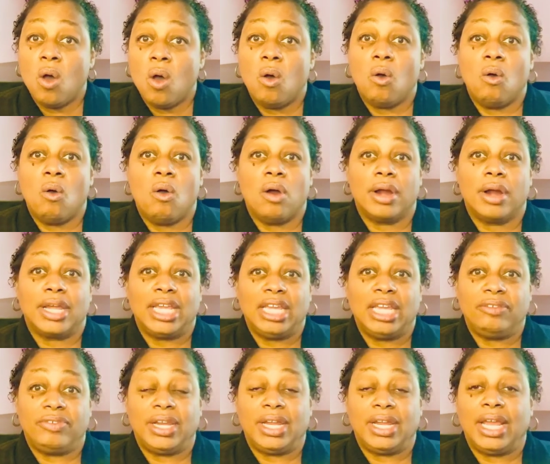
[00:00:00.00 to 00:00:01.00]
or
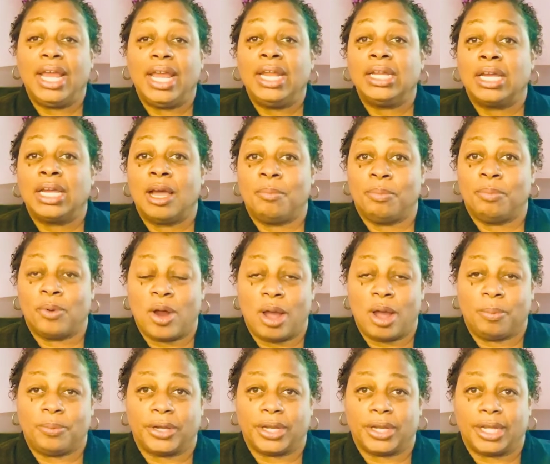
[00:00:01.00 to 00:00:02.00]
even income
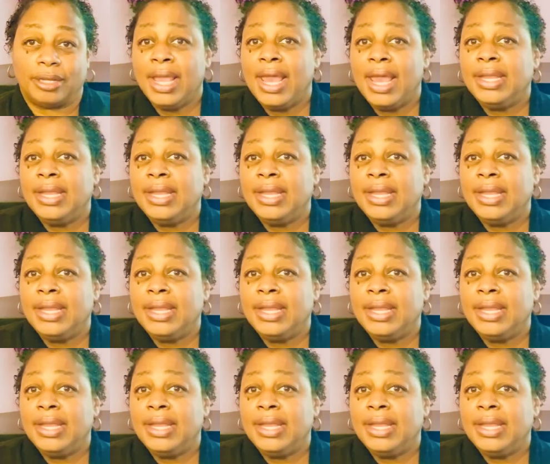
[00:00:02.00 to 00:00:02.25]
property.